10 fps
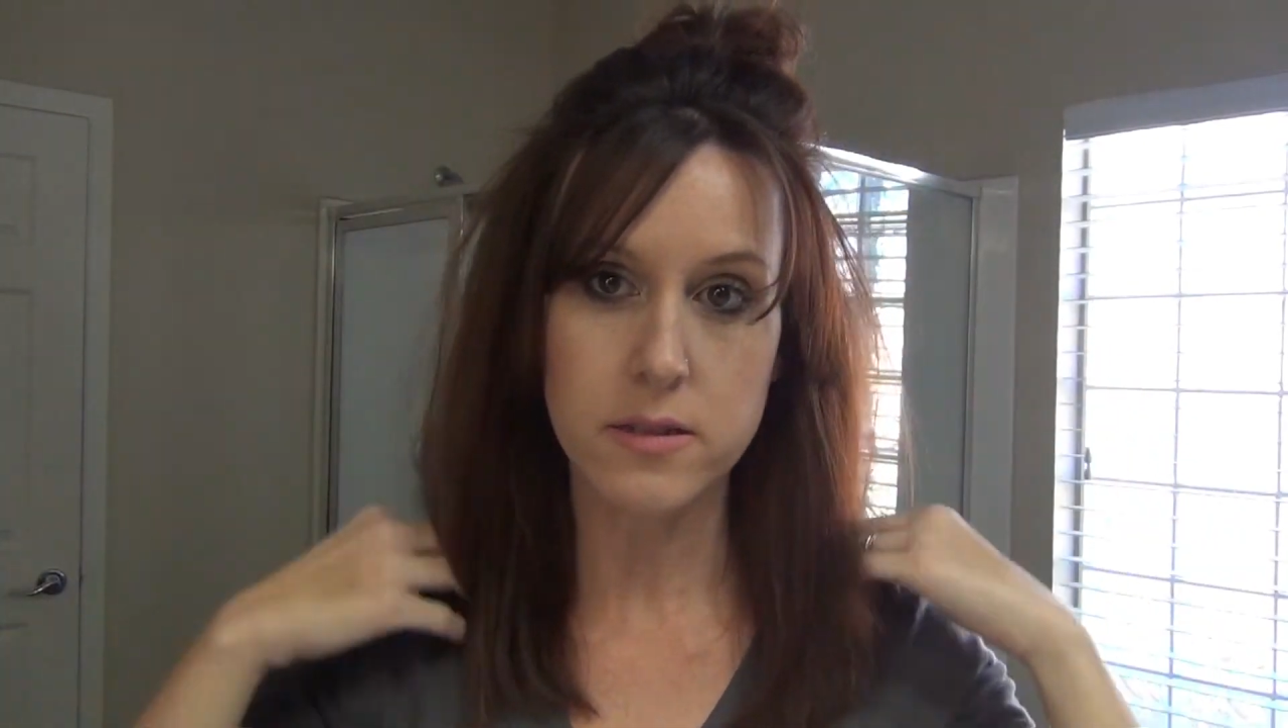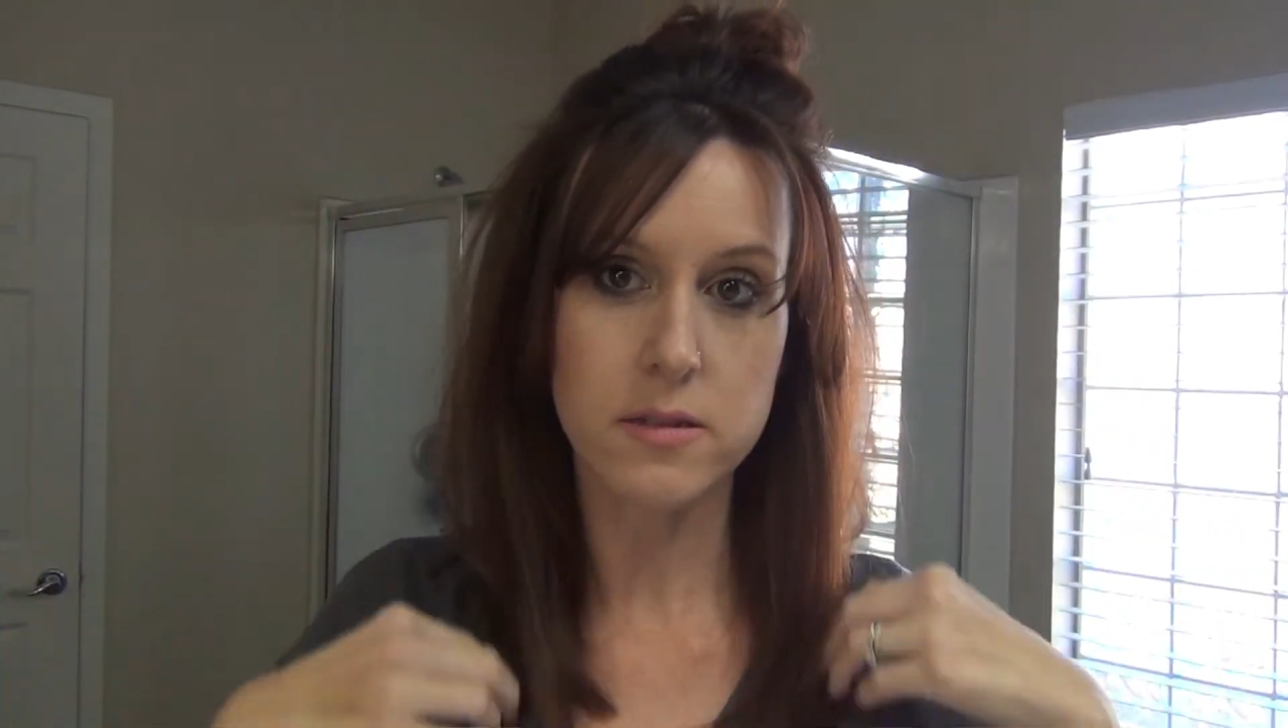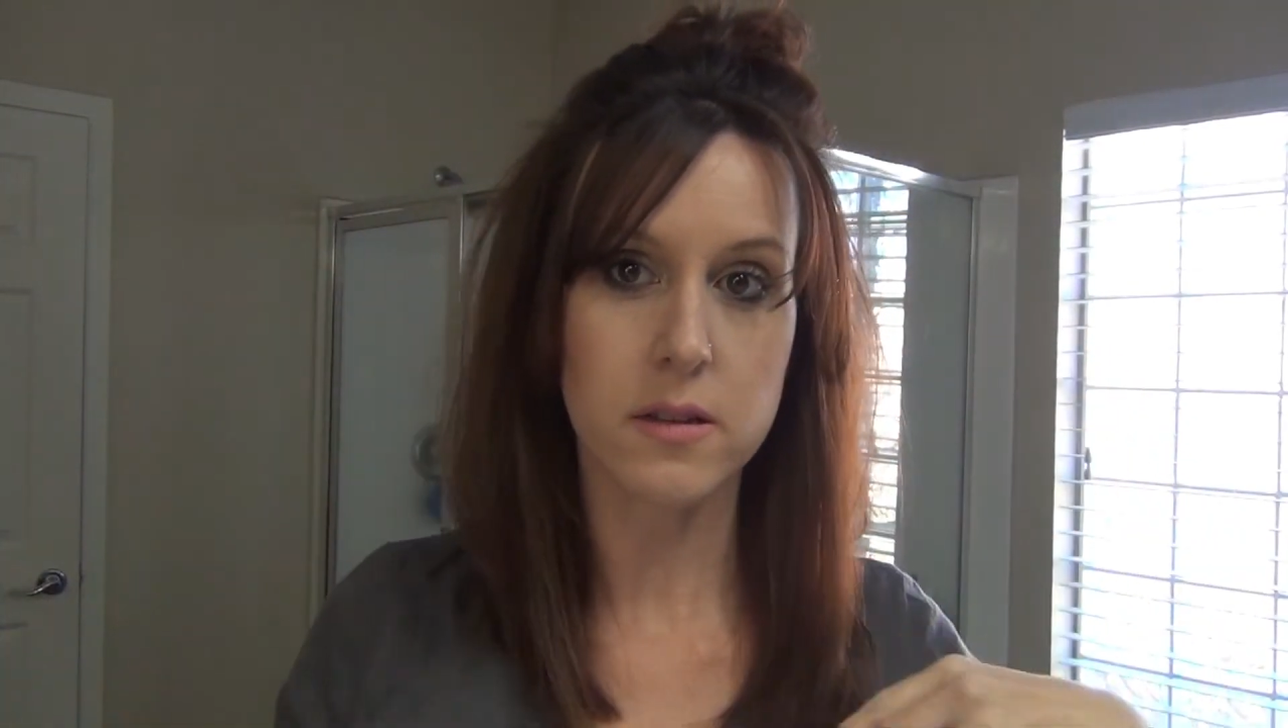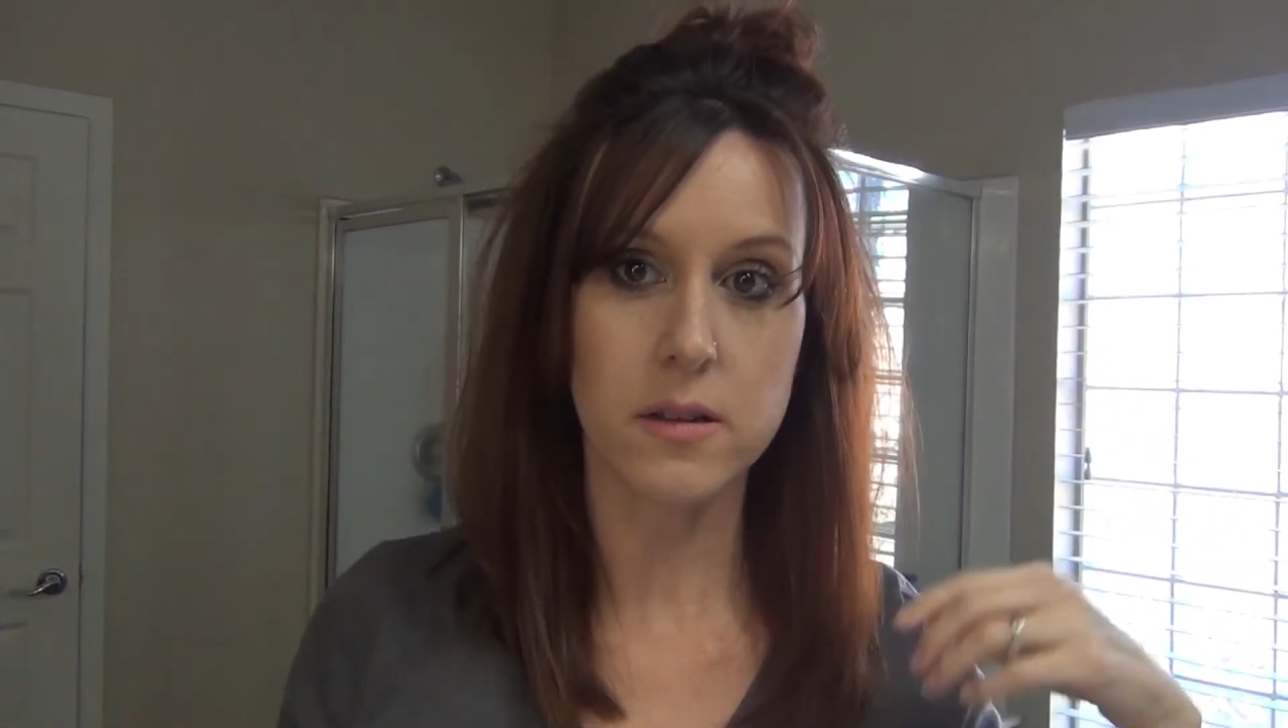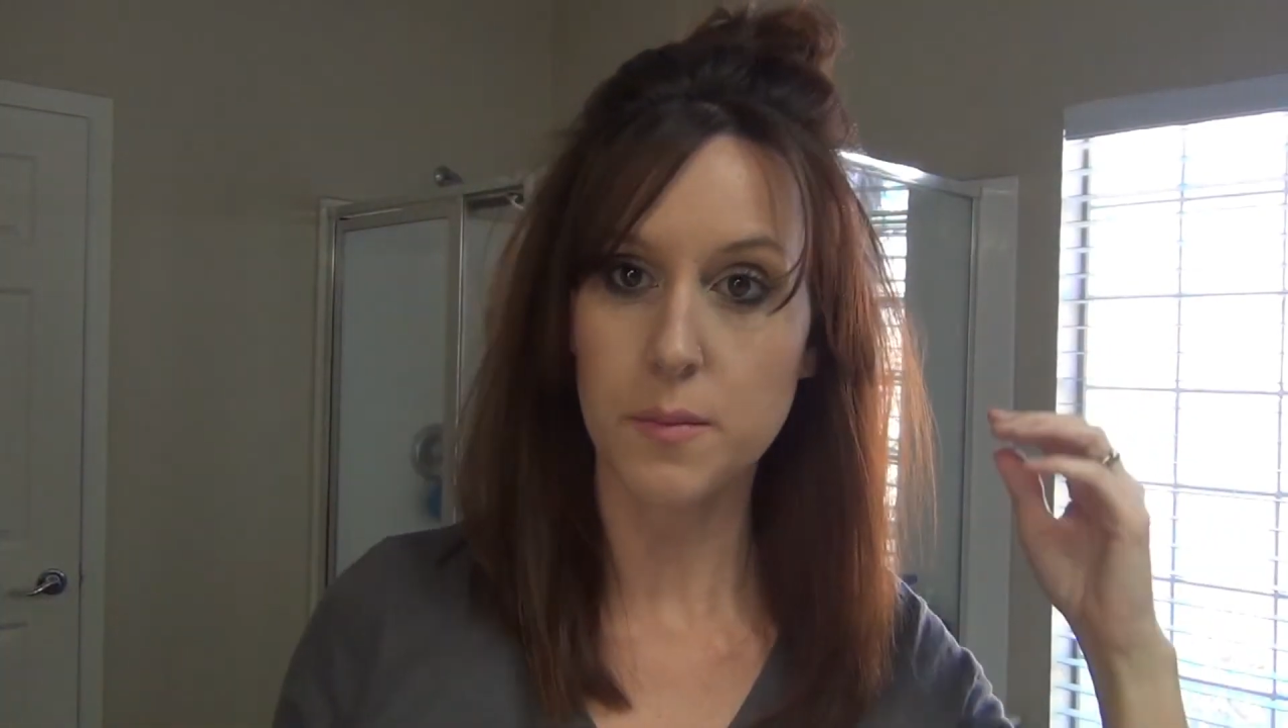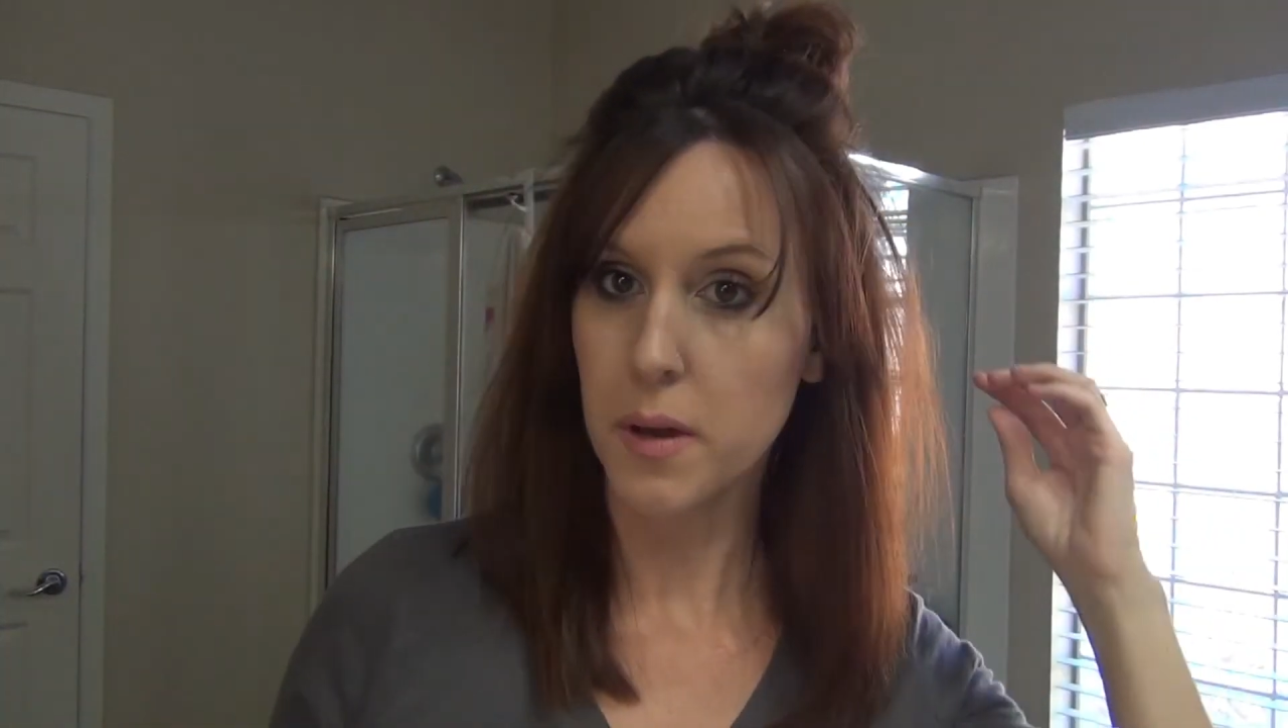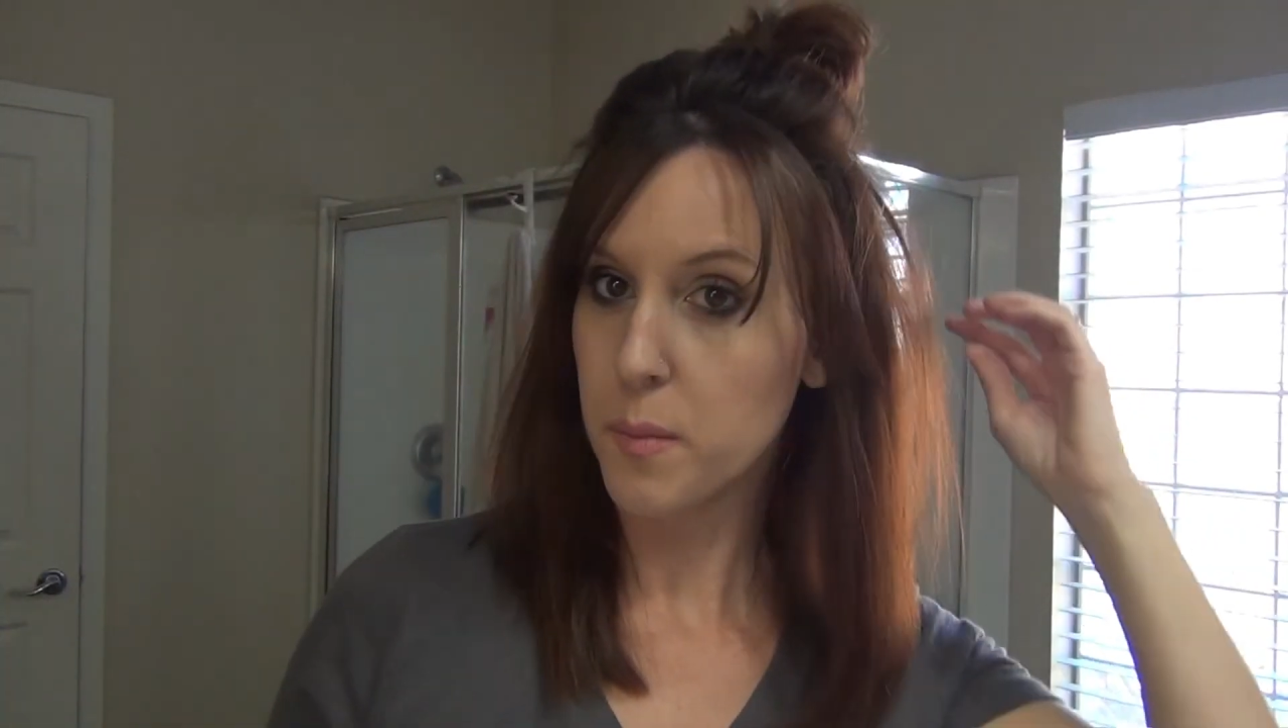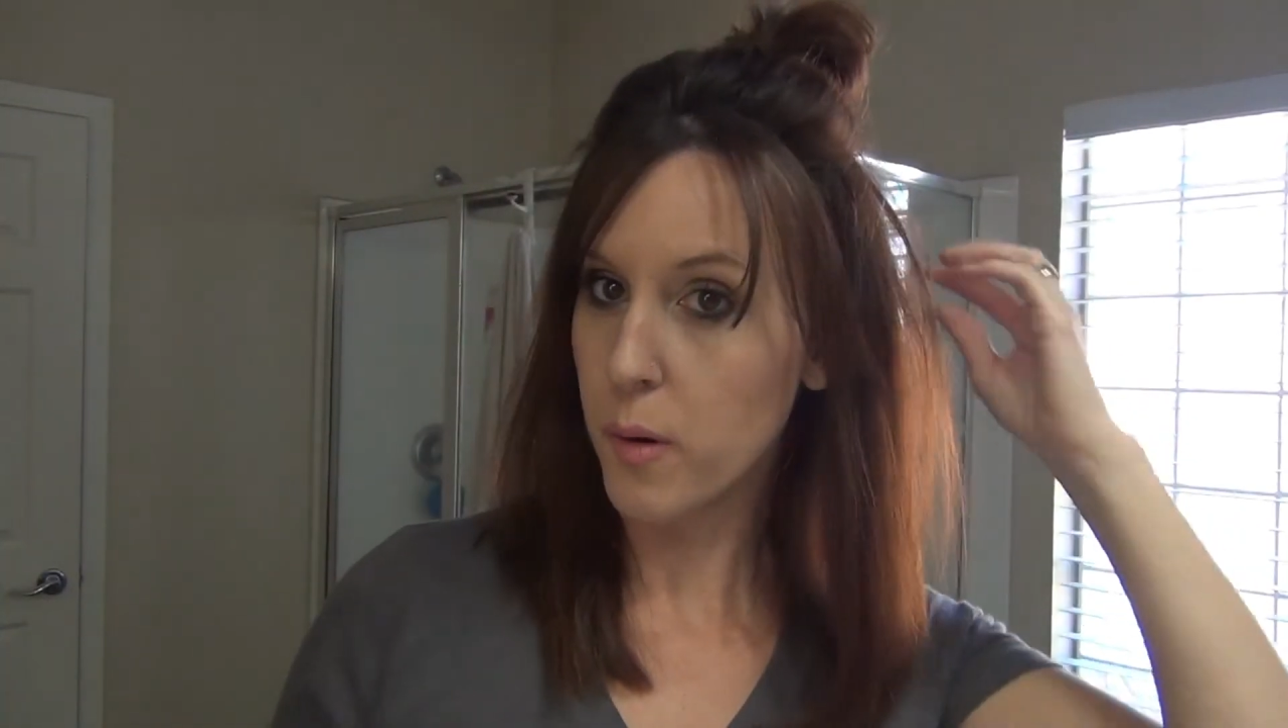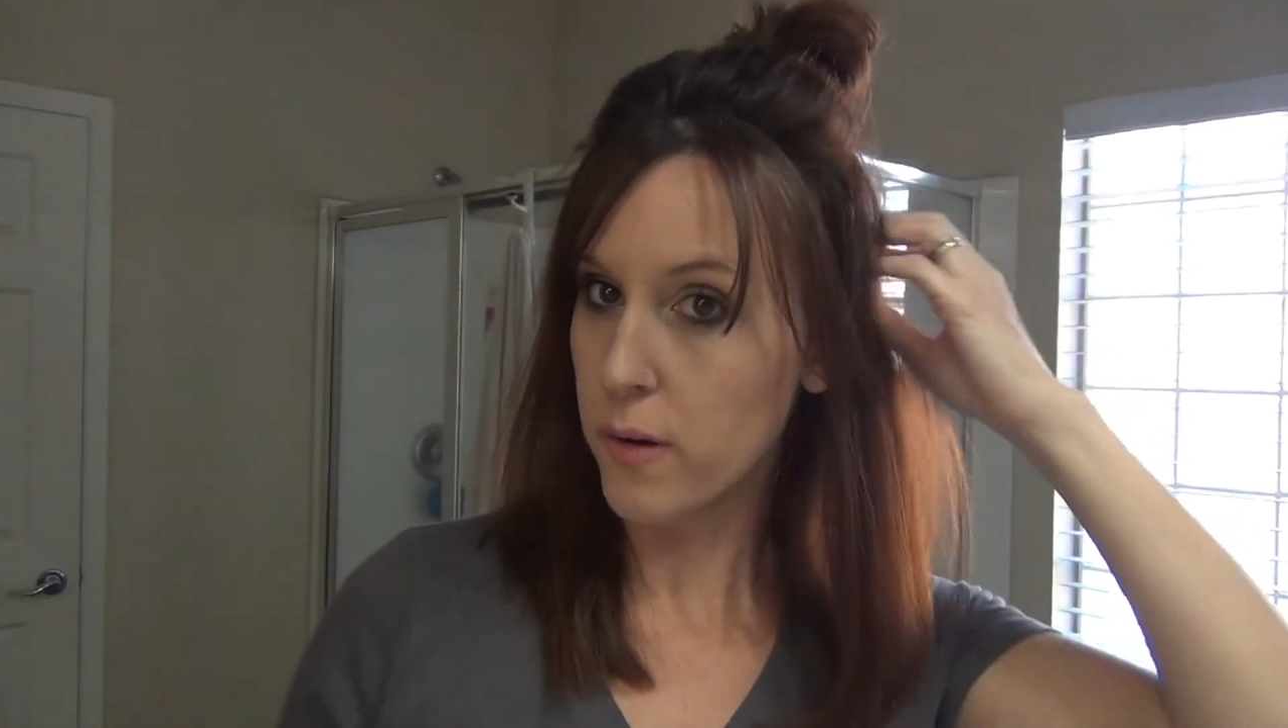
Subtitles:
it's a little bit more